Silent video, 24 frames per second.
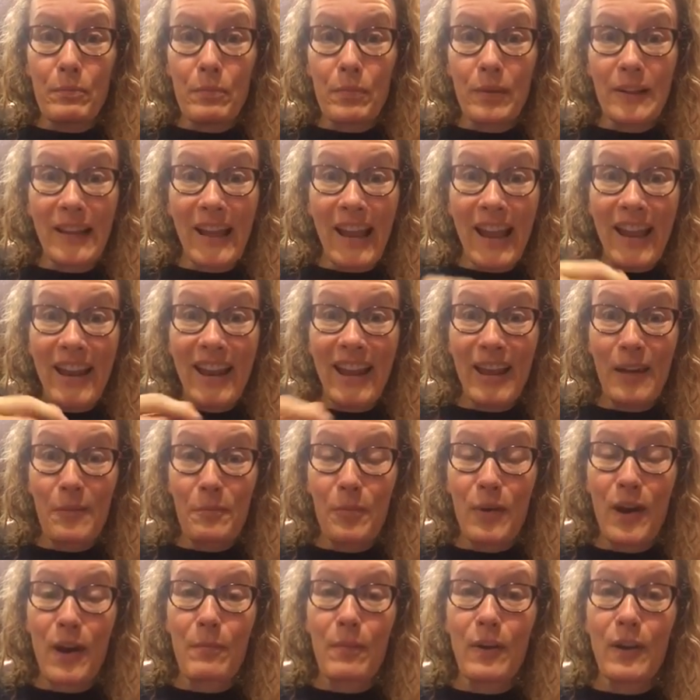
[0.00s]
planning
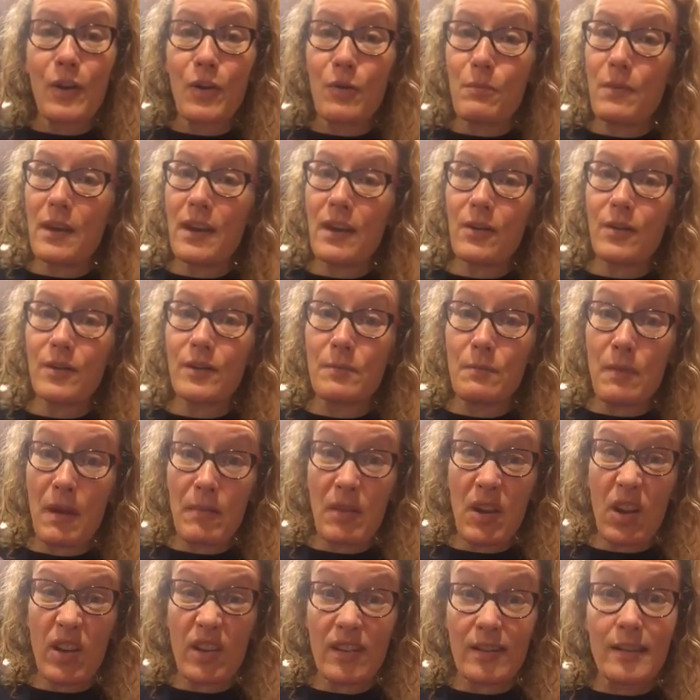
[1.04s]
and prepping your meals,
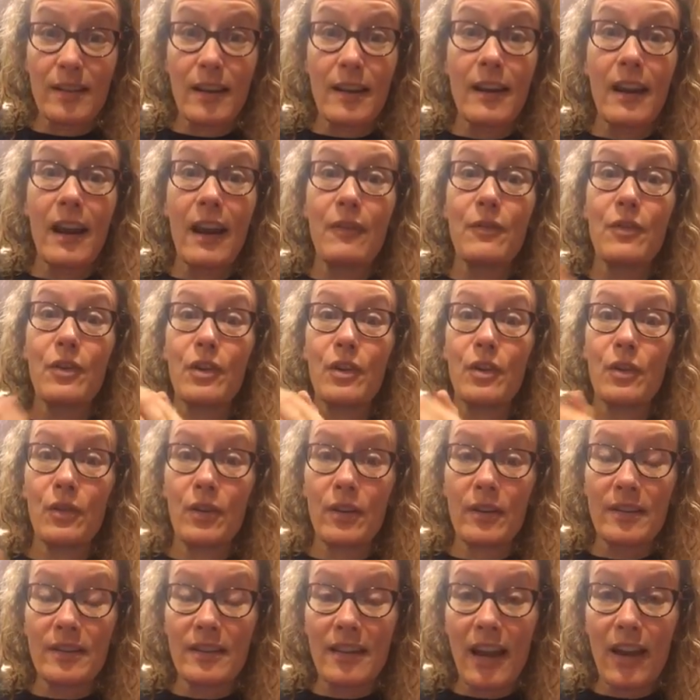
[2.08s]
maybe on a Sunday afternoon
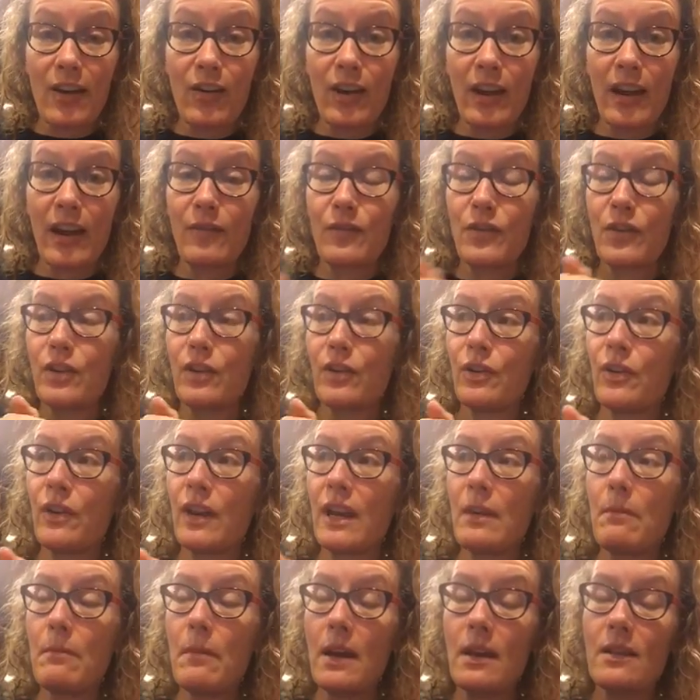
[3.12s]
or a Saturday afternoon,
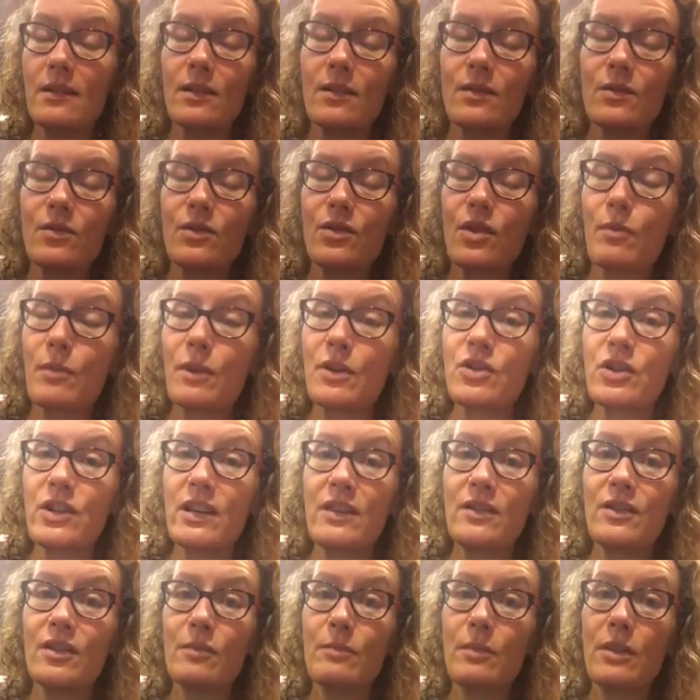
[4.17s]
it makes it so much
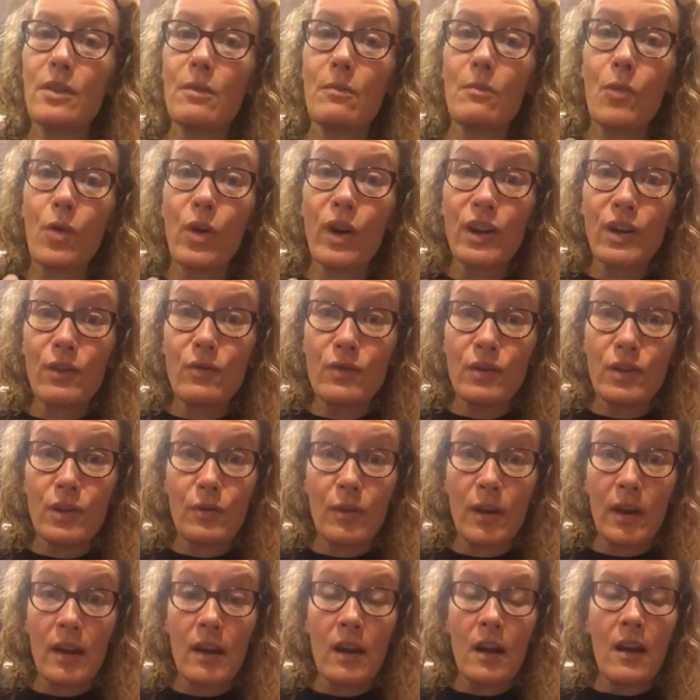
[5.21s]
easier. But the more you
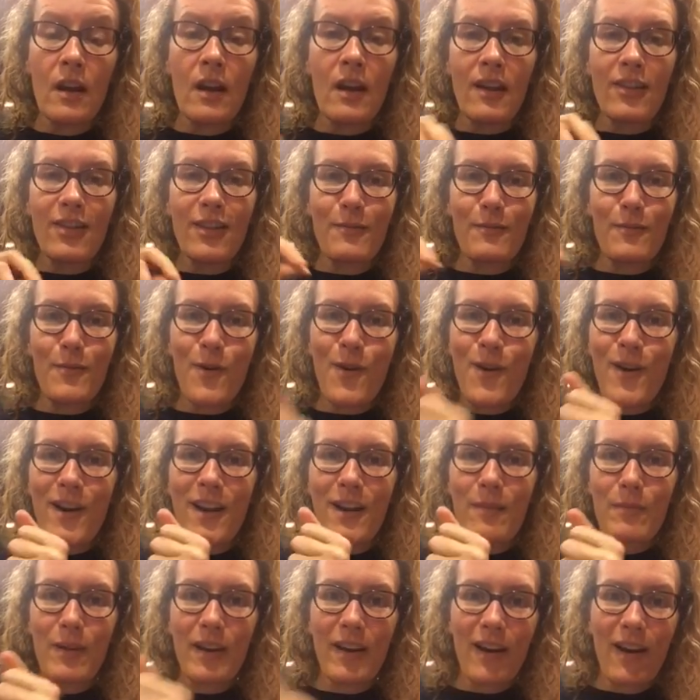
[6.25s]
do it, the more
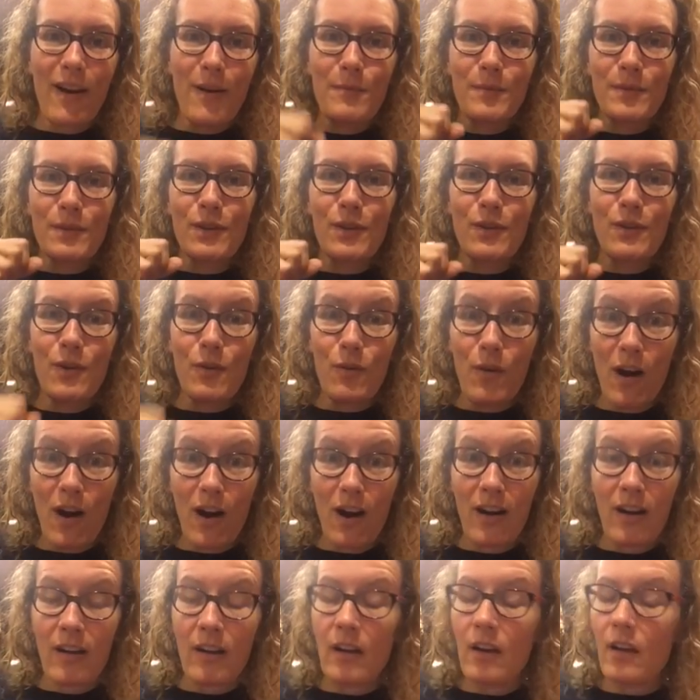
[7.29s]
it becomes who you
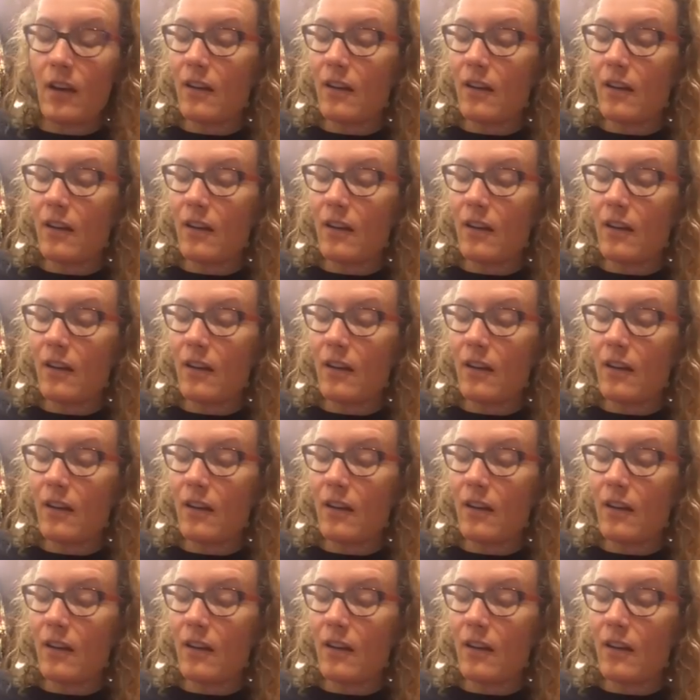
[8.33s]
are.